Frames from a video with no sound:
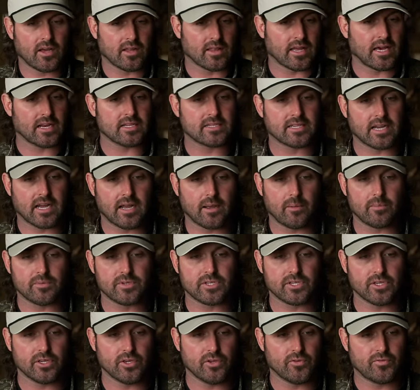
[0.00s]
a lot of
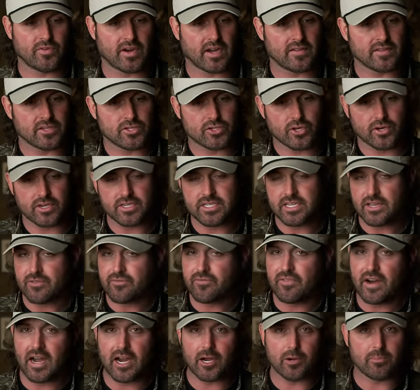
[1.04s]
times you find these turkeys get
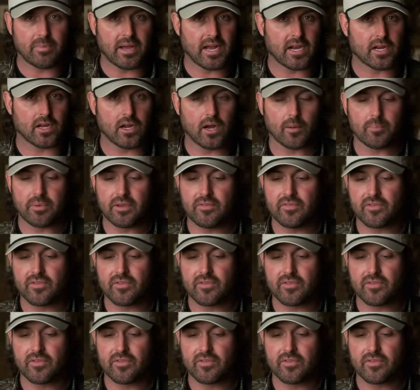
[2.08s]
fired back up.